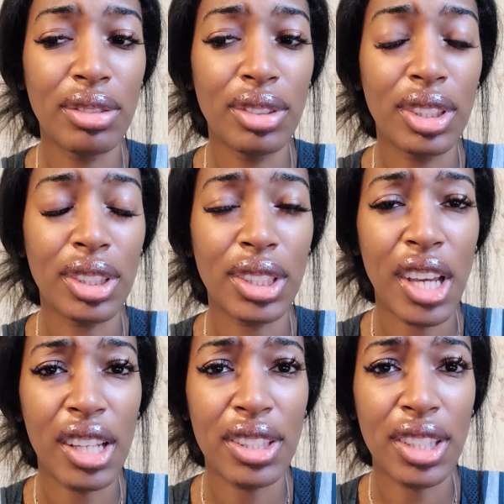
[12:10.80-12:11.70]
looks
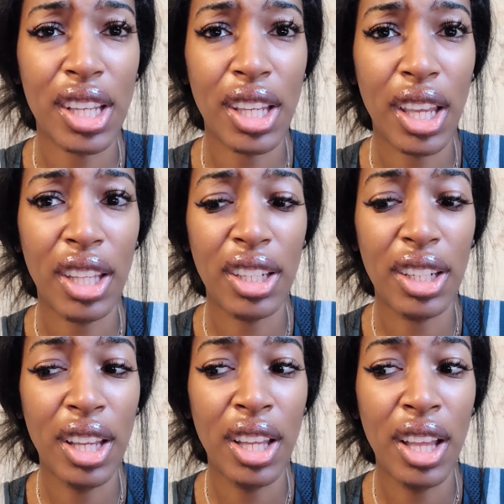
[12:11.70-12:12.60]
nasty,
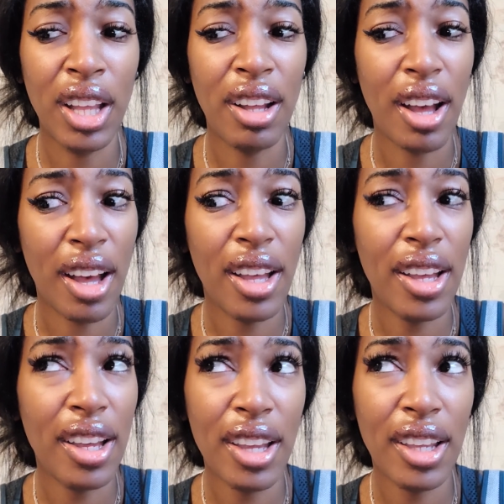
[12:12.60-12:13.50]
and
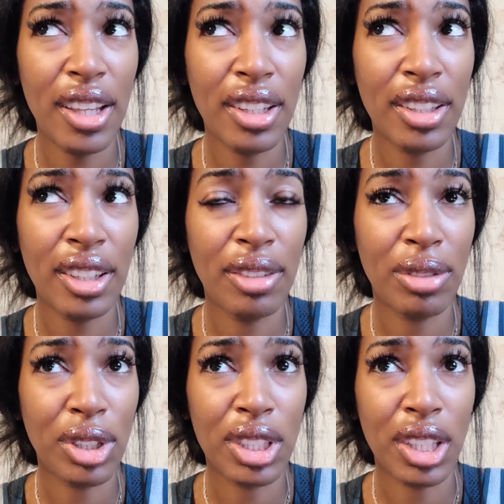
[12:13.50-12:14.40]
I
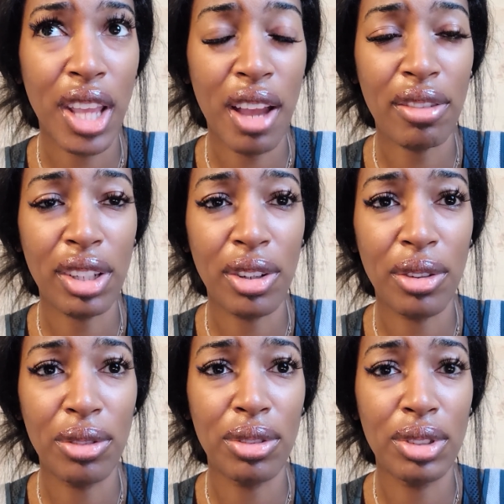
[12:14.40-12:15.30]
unfortunately have to
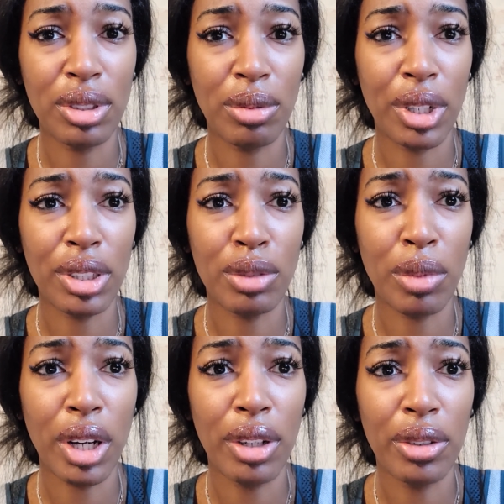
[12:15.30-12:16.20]
go to work
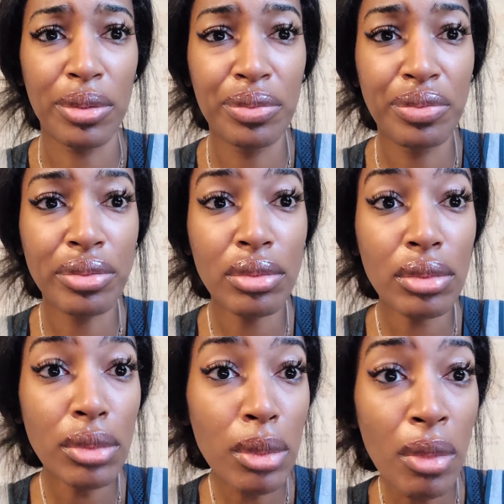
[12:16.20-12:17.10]
tomorrow.
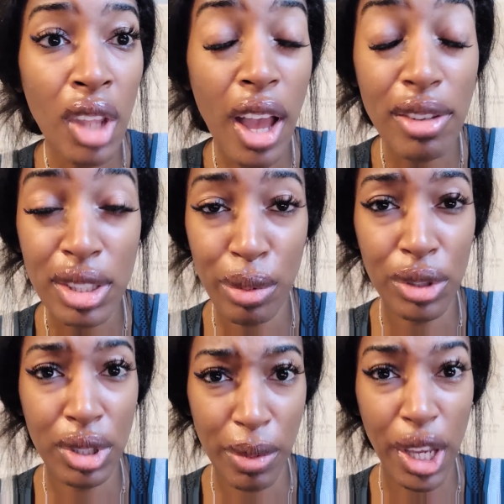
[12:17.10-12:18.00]
I was
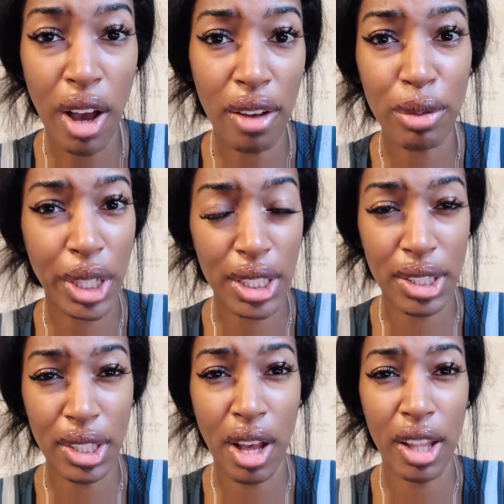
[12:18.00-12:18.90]
supposed to be off because
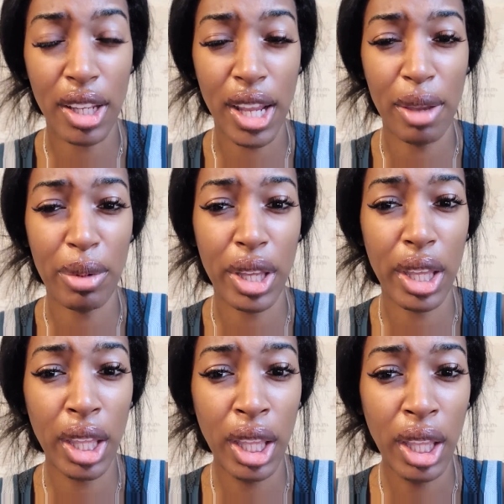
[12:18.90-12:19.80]
it's a holiday, but